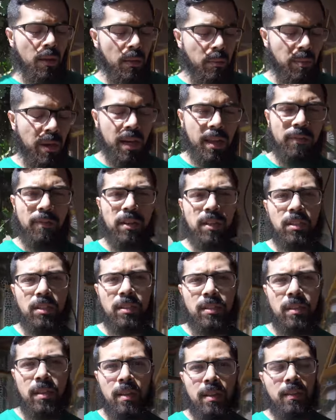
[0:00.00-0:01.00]
many of
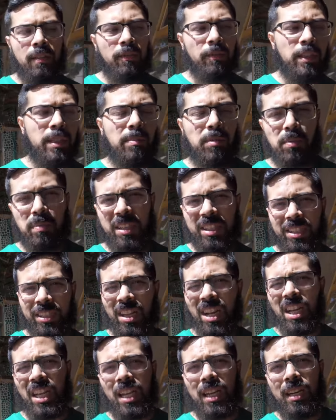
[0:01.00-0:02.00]
us seem to be
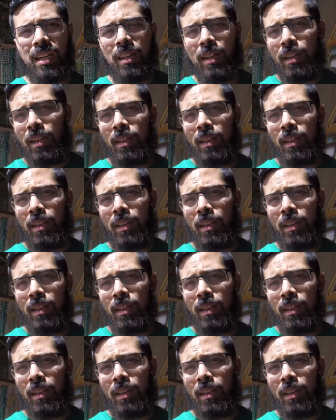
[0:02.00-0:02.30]
stuck in.